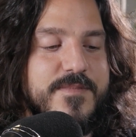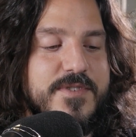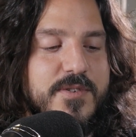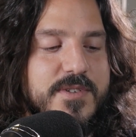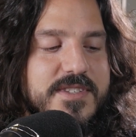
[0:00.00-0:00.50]

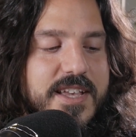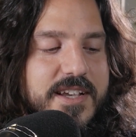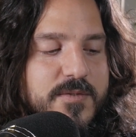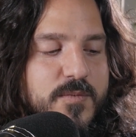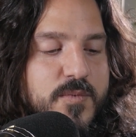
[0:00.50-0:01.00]
So it's
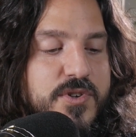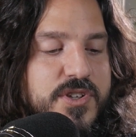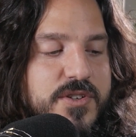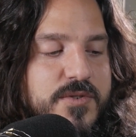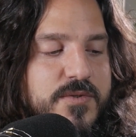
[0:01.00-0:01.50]
like, we
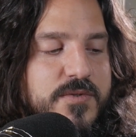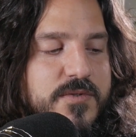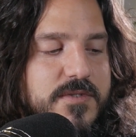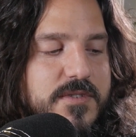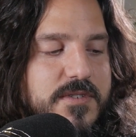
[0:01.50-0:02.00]

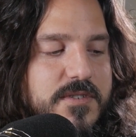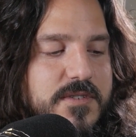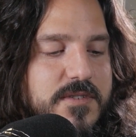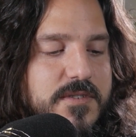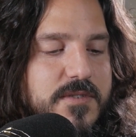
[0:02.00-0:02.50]

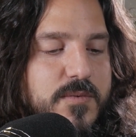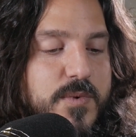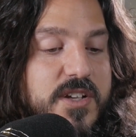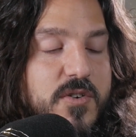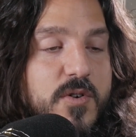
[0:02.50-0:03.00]

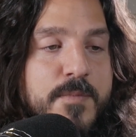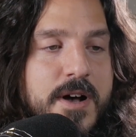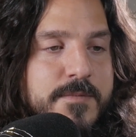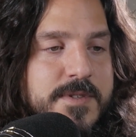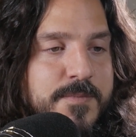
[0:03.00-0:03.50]
can go to
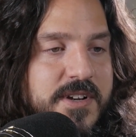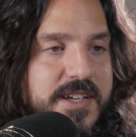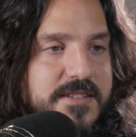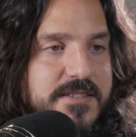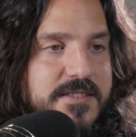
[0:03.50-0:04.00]
Palm
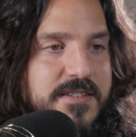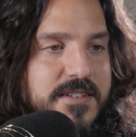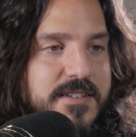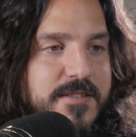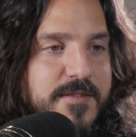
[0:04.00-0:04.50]
Springs
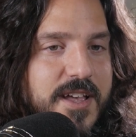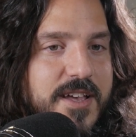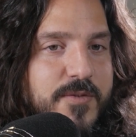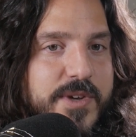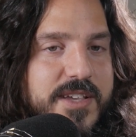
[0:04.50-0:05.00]

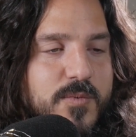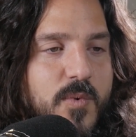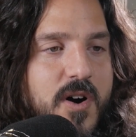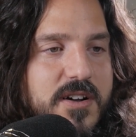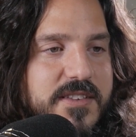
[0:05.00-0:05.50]
and we could
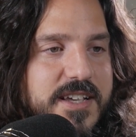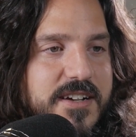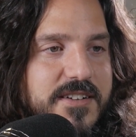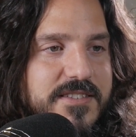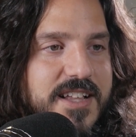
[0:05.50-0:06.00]
walk there.